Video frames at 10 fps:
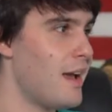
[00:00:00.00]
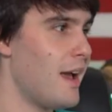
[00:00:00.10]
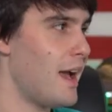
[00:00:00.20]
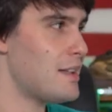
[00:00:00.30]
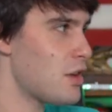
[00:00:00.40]

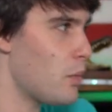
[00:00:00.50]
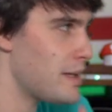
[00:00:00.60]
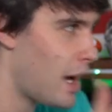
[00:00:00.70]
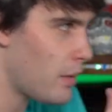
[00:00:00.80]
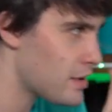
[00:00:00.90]
And so
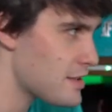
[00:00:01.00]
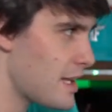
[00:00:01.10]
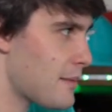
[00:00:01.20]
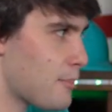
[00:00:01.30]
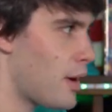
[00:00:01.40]
we
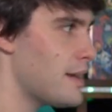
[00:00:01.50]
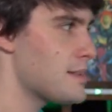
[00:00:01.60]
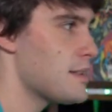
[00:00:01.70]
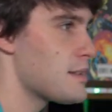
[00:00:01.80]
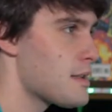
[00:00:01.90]
understand the
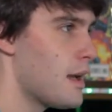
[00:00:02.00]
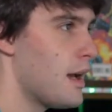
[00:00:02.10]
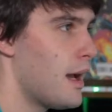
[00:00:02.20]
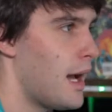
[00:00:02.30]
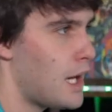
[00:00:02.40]
prices.
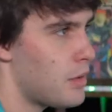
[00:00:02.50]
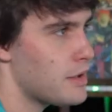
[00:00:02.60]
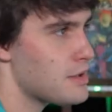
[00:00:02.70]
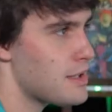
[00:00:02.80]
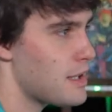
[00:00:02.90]
How do I
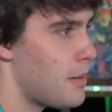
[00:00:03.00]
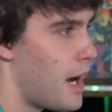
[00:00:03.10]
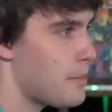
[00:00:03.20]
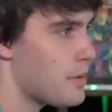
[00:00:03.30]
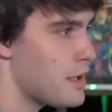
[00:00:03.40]
understand the
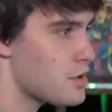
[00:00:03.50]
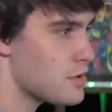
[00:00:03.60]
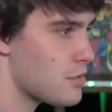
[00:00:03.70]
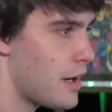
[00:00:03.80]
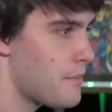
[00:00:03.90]

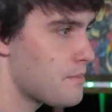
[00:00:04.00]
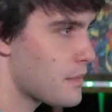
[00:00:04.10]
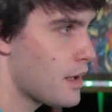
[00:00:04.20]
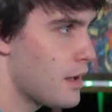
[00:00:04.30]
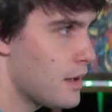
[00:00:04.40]
populations, right?
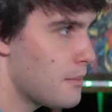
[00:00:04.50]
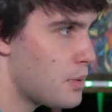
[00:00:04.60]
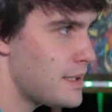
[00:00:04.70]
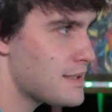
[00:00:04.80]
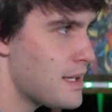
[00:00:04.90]

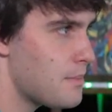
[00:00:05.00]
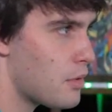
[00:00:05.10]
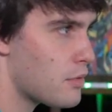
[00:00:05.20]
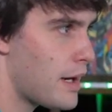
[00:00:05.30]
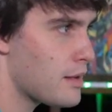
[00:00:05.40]
Pretty
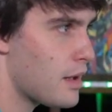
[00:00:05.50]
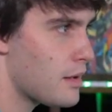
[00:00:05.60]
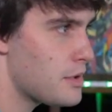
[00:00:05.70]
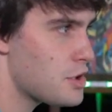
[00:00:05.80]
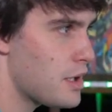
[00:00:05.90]
simple, right?
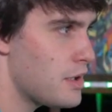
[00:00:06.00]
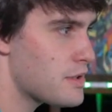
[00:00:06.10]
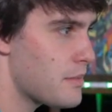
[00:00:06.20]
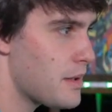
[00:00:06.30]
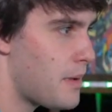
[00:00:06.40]
Let me show you
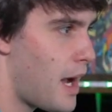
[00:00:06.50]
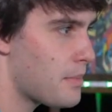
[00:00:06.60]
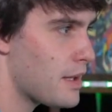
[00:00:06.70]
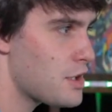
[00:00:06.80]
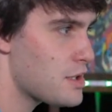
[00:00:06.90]
some of the population